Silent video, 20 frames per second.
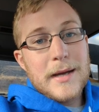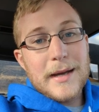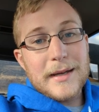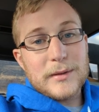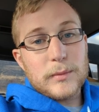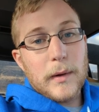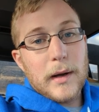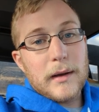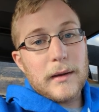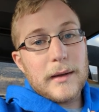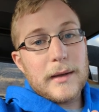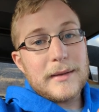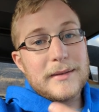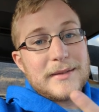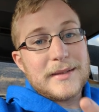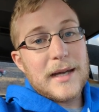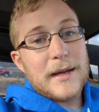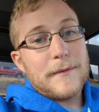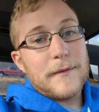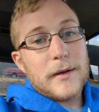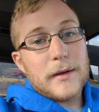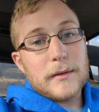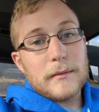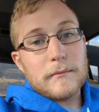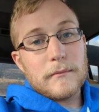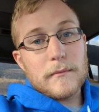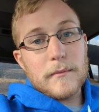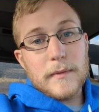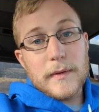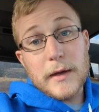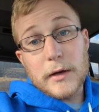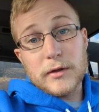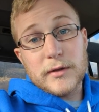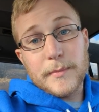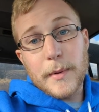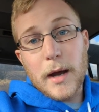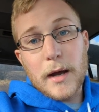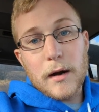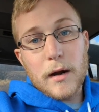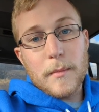as well as saving their
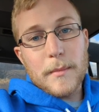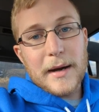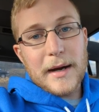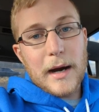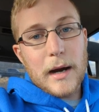spot on my